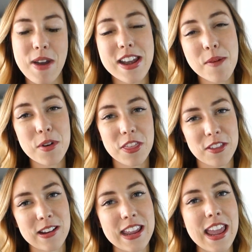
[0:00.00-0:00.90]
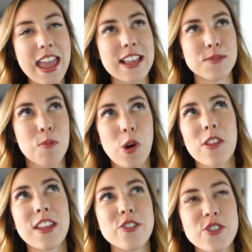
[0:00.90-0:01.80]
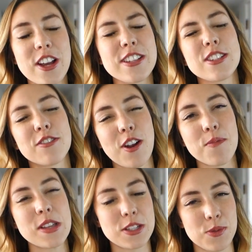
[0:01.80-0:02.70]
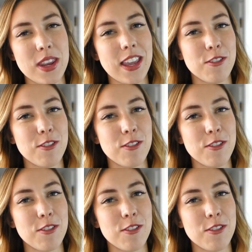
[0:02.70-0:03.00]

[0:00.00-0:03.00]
My number three is more than just from this week.